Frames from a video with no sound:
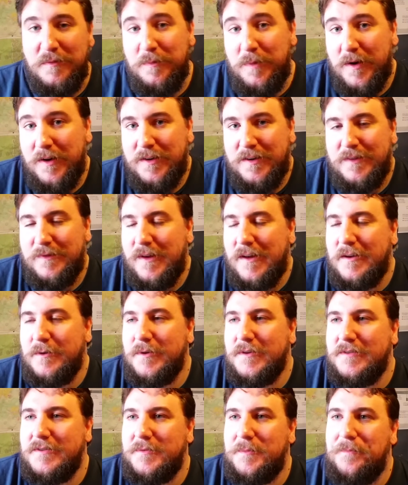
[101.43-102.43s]
But
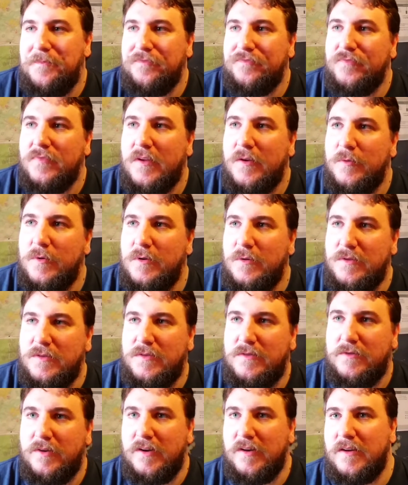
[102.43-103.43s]
anyways, we were
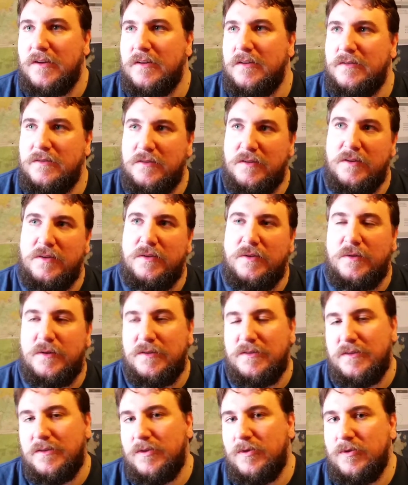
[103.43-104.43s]
just drinking, and you know,
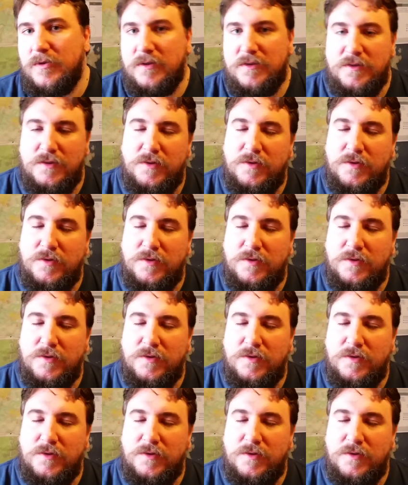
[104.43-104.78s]
as you do,